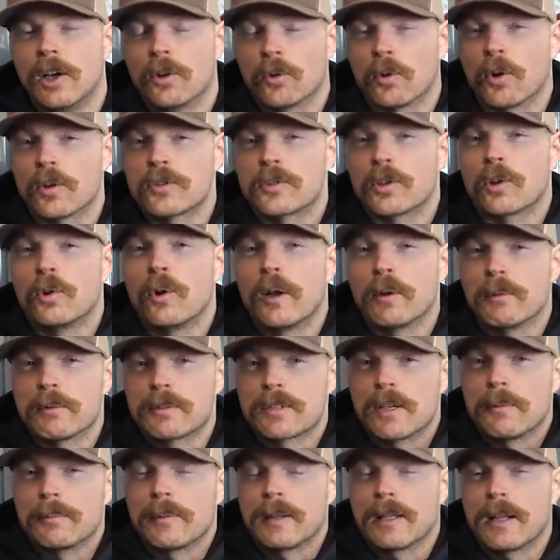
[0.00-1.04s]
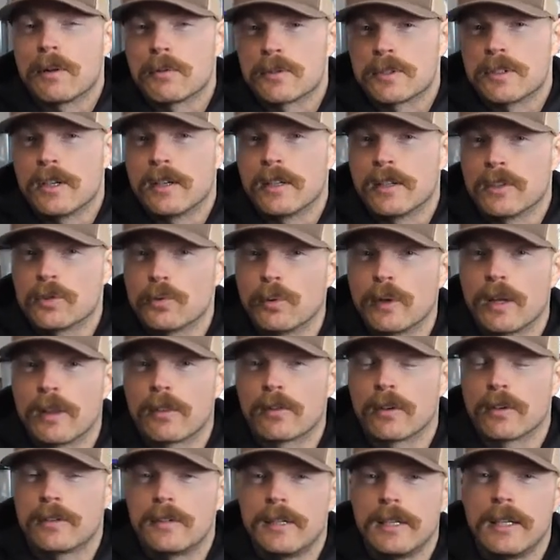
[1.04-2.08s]
We're also going with something that was done in
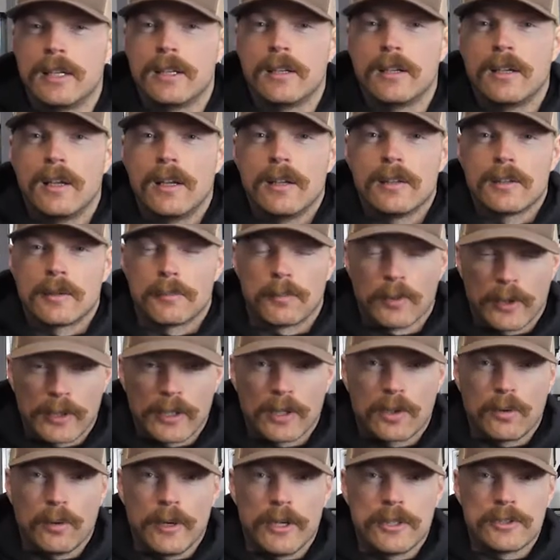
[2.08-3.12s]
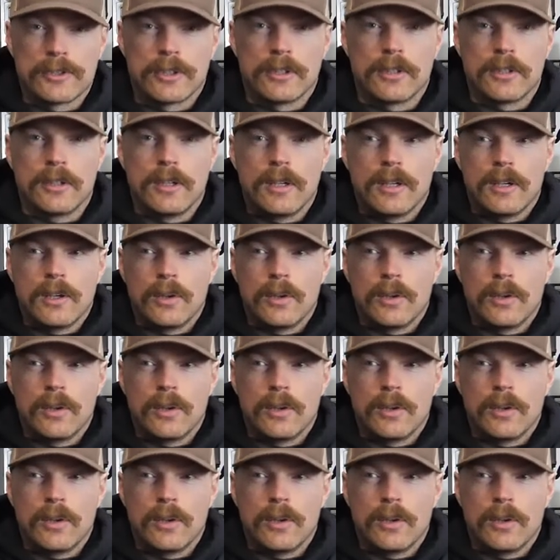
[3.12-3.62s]
2013, the brick equation,